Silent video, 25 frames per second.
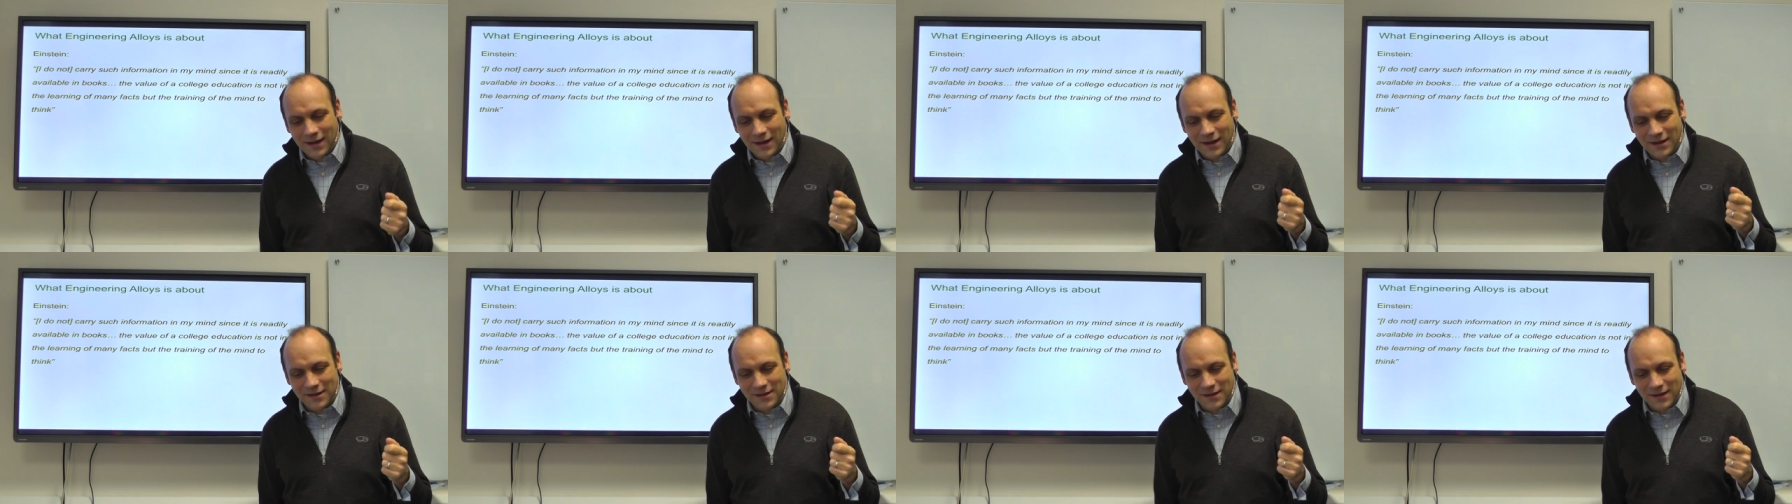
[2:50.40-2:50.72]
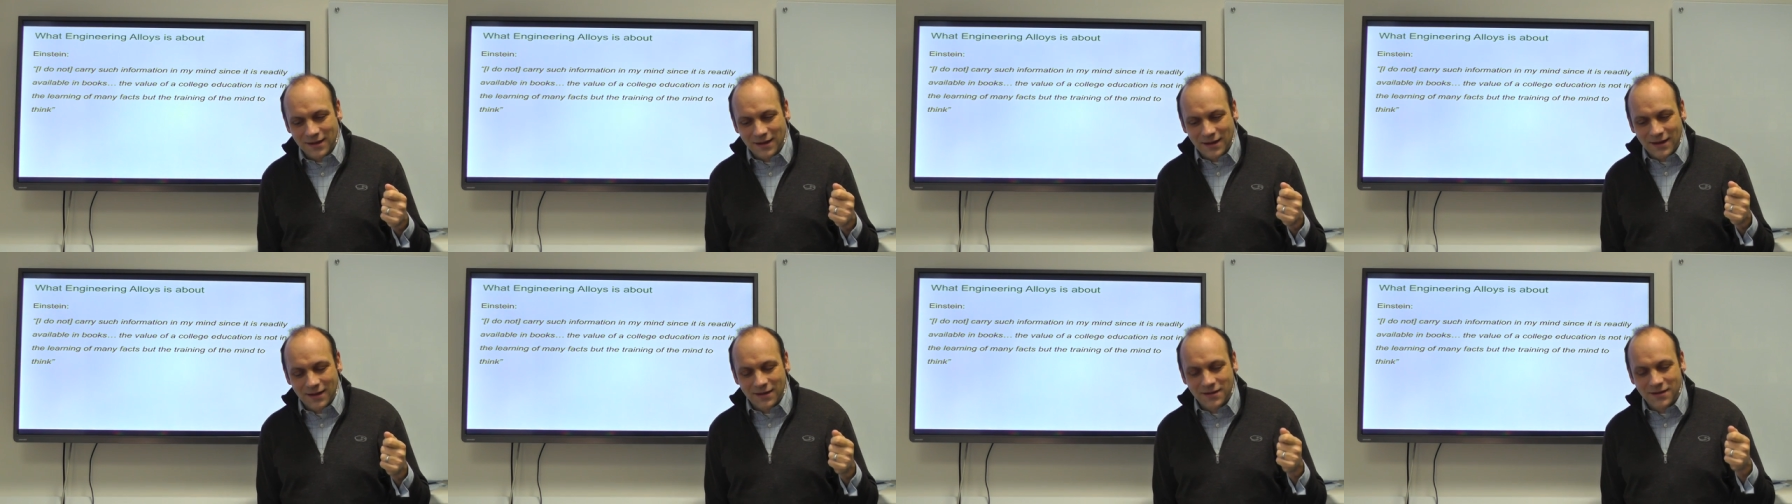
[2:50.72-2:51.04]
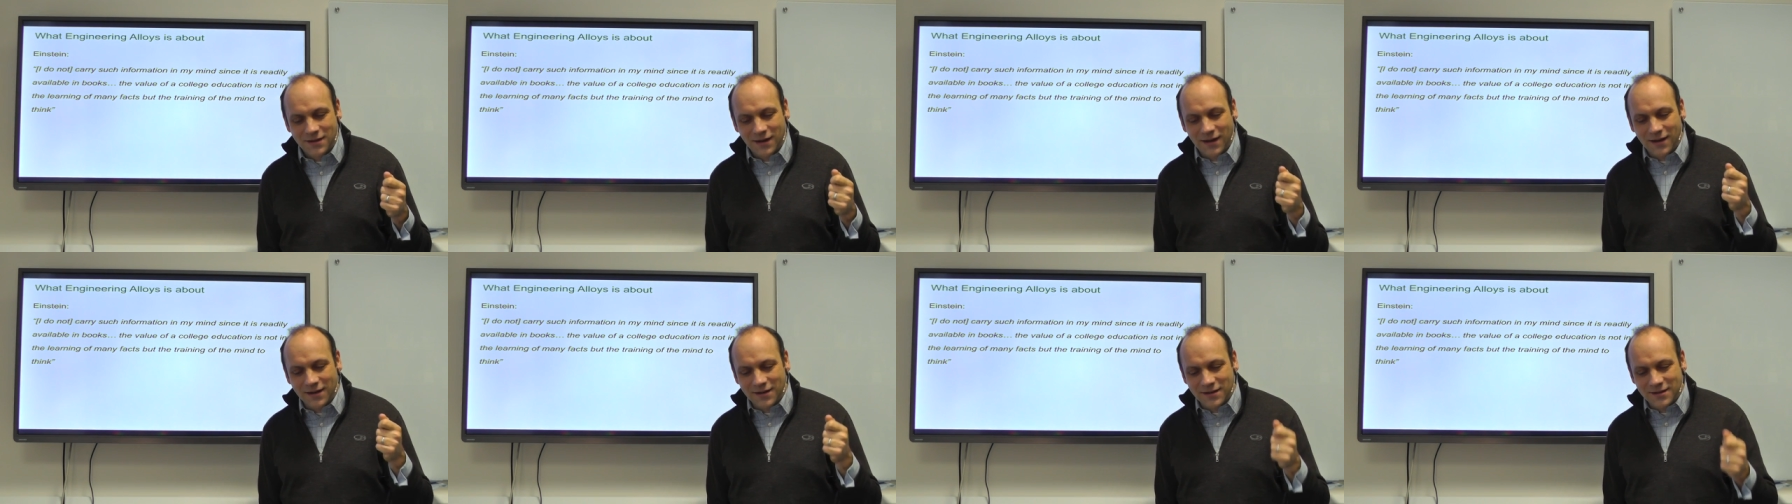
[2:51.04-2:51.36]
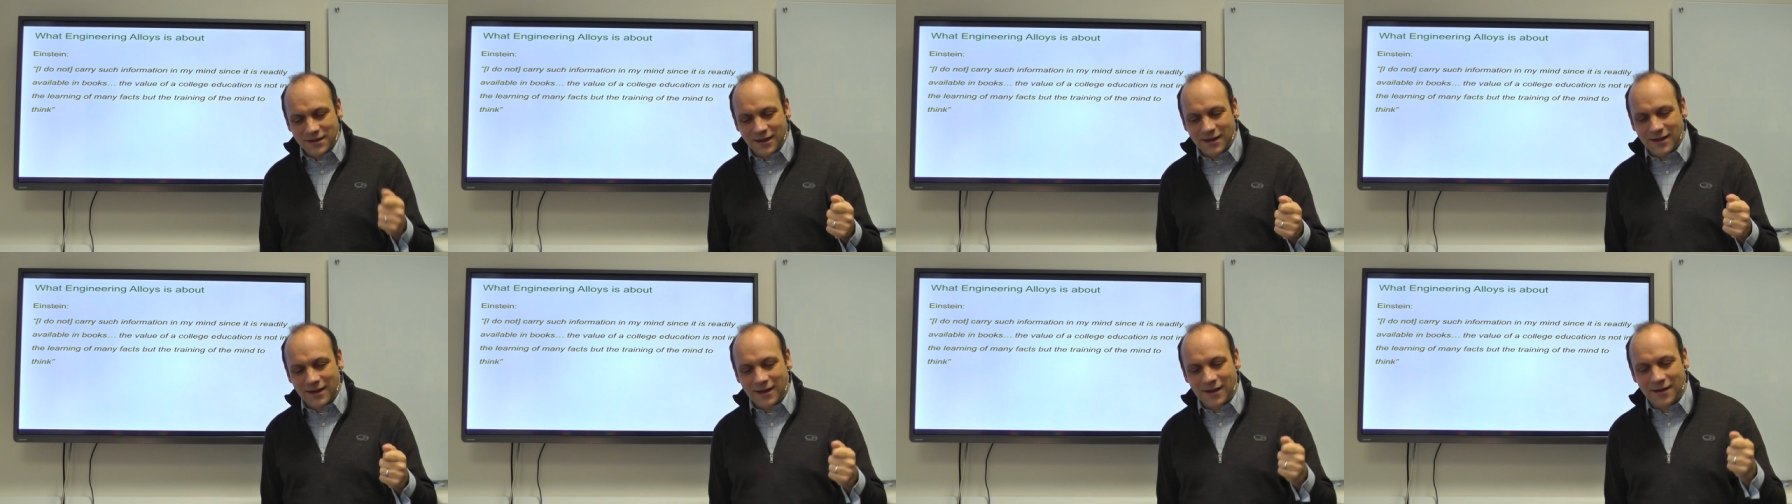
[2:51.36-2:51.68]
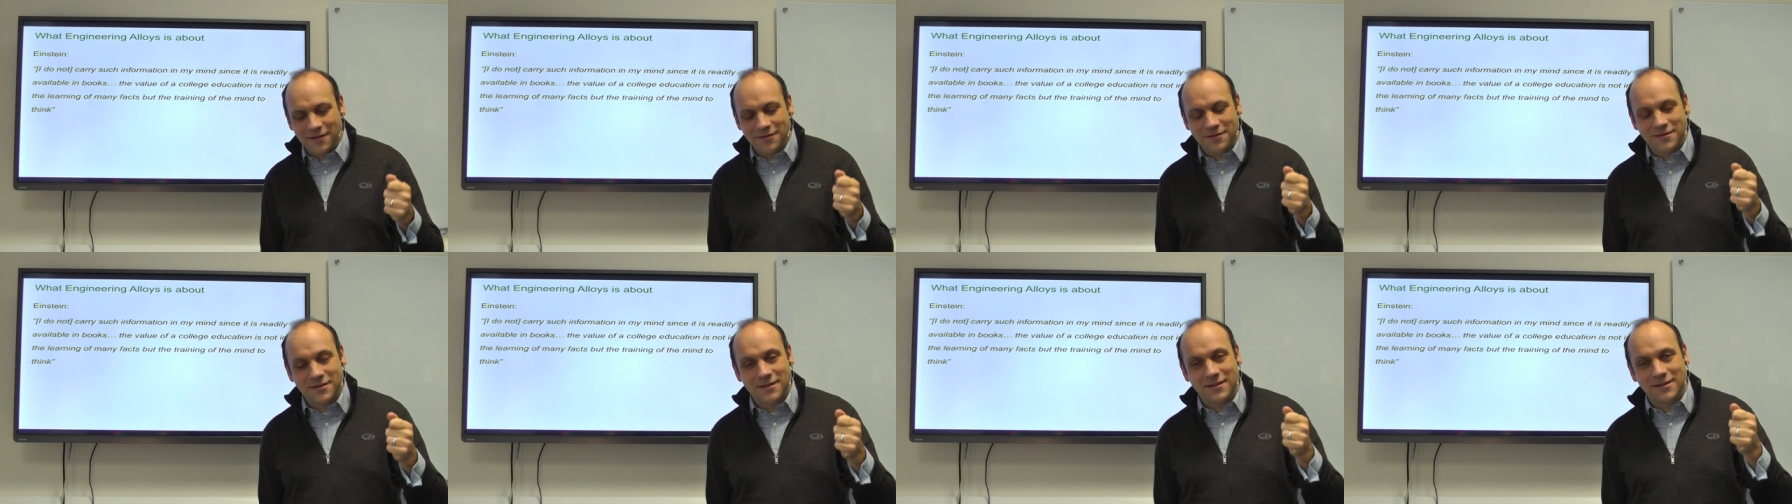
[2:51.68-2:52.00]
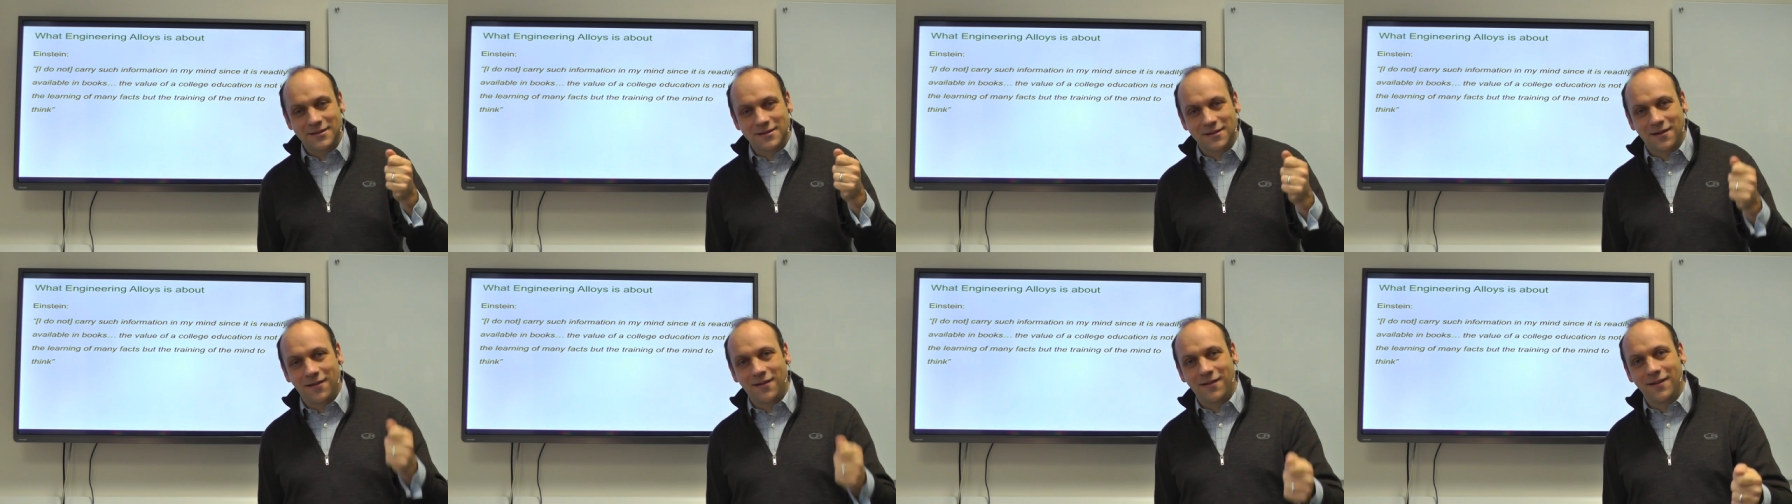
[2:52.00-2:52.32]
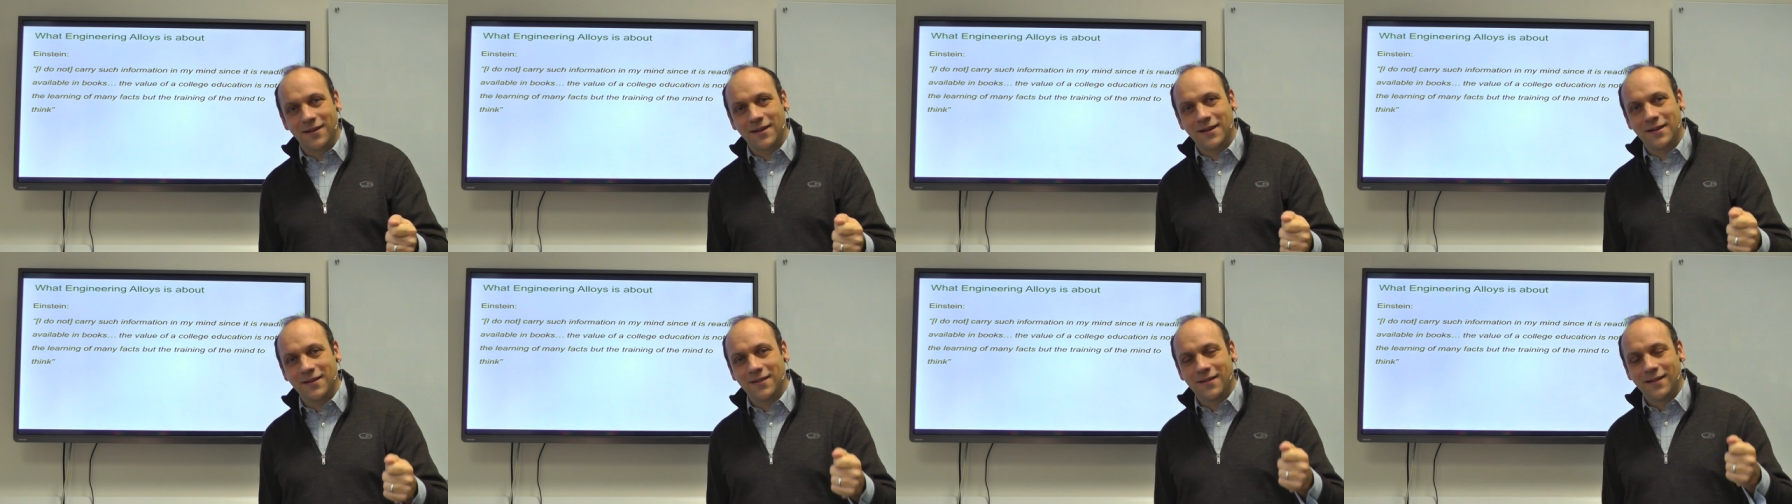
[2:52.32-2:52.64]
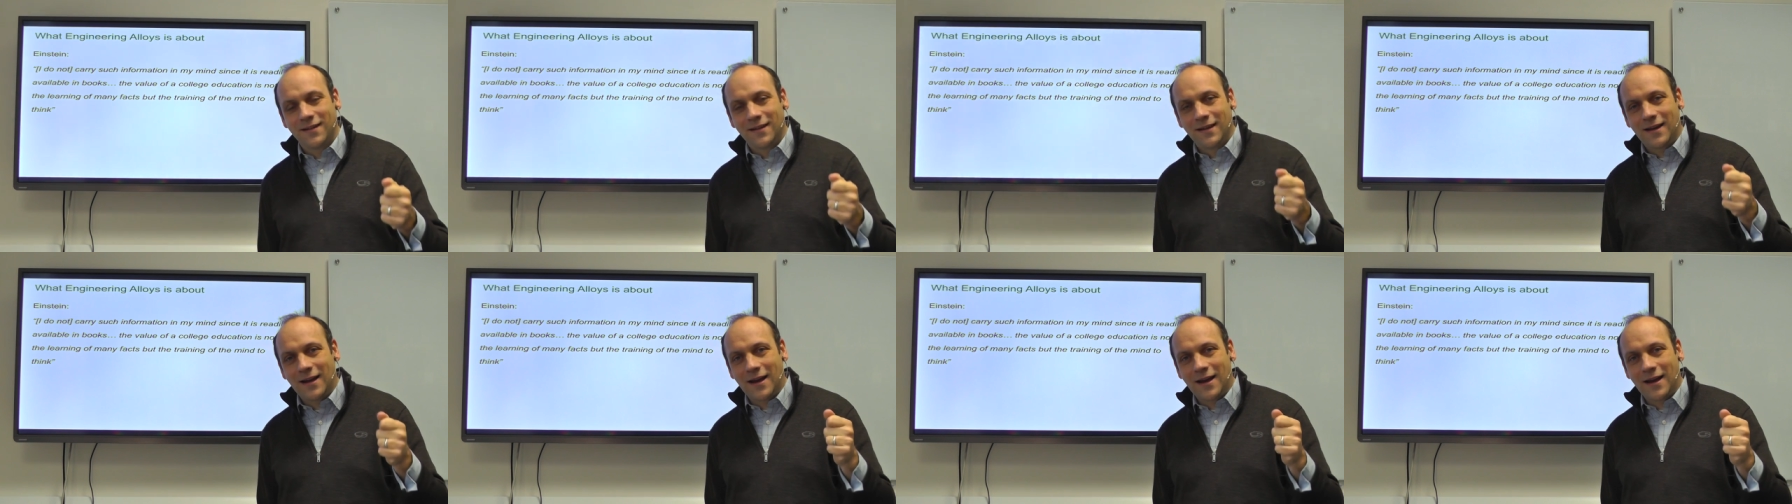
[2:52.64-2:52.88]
is to understand how to design